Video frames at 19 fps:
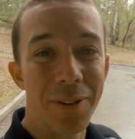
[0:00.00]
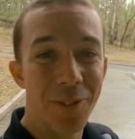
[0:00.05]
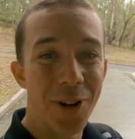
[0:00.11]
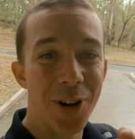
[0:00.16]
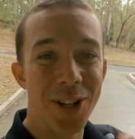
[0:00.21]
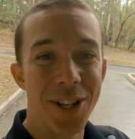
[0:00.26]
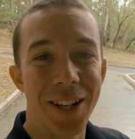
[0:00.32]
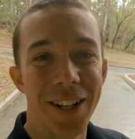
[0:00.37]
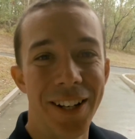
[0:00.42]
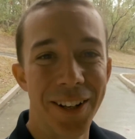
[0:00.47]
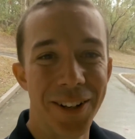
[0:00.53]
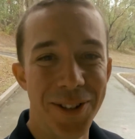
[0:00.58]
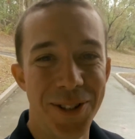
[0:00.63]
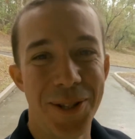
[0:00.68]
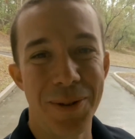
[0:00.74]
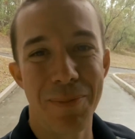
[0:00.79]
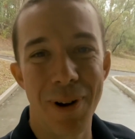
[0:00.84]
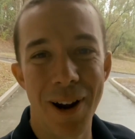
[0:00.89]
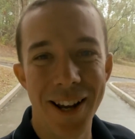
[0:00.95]
but I've got a little
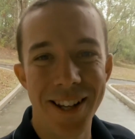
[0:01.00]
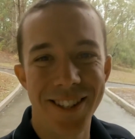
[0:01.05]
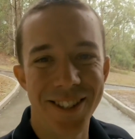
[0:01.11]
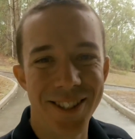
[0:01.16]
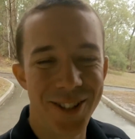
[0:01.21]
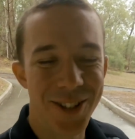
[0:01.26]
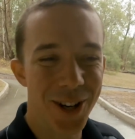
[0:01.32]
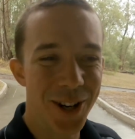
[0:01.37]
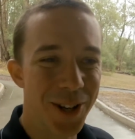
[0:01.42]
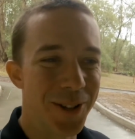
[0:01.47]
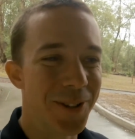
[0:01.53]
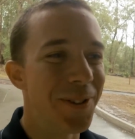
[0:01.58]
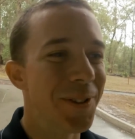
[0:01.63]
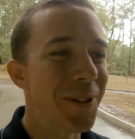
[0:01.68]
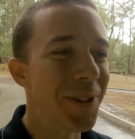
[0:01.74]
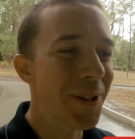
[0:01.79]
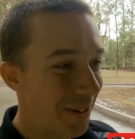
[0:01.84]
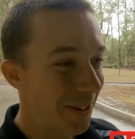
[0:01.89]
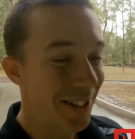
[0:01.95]
surprise to show you.
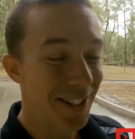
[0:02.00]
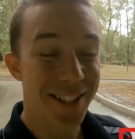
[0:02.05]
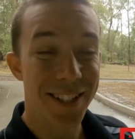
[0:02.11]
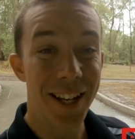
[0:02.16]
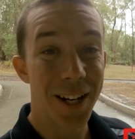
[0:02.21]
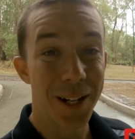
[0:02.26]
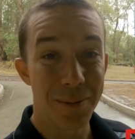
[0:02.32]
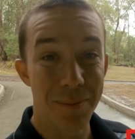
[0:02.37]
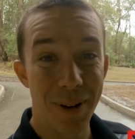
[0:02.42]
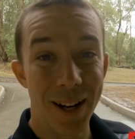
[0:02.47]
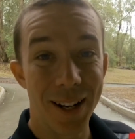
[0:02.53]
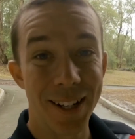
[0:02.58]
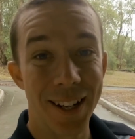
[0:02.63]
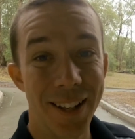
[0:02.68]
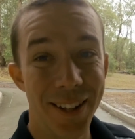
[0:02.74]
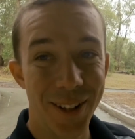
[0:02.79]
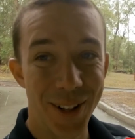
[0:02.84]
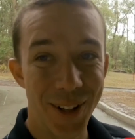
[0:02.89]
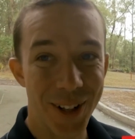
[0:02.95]
We decided to buy
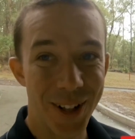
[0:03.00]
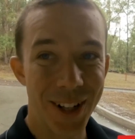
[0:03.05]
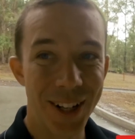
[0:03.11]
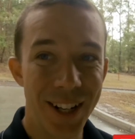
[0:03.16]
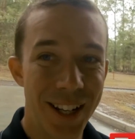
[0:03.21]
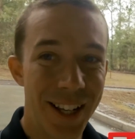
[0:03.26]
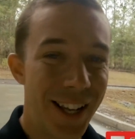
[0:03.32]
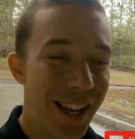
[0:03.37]
another car,